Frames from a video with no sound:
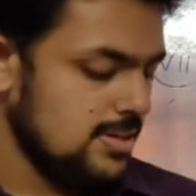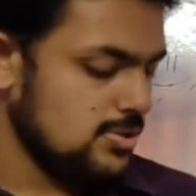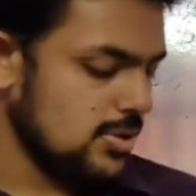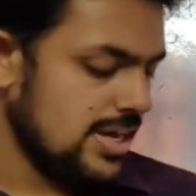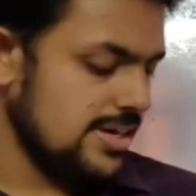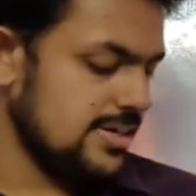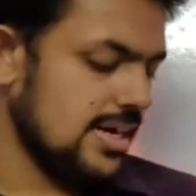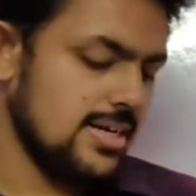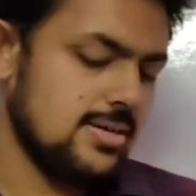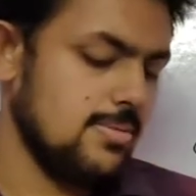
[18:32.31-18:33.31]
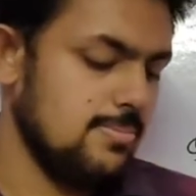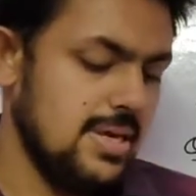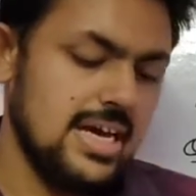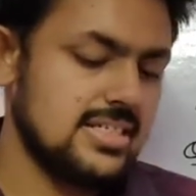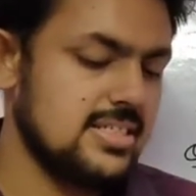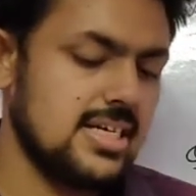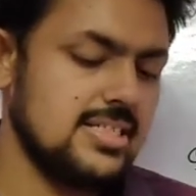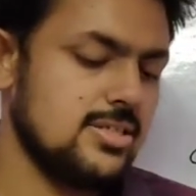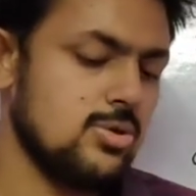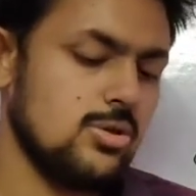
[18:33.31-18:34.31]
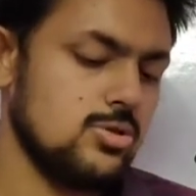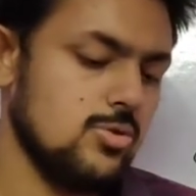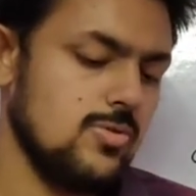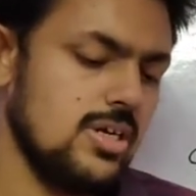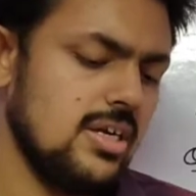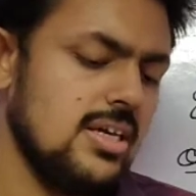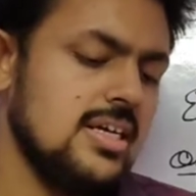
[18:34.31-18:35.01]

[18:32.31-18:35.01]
So here are B exercises also over.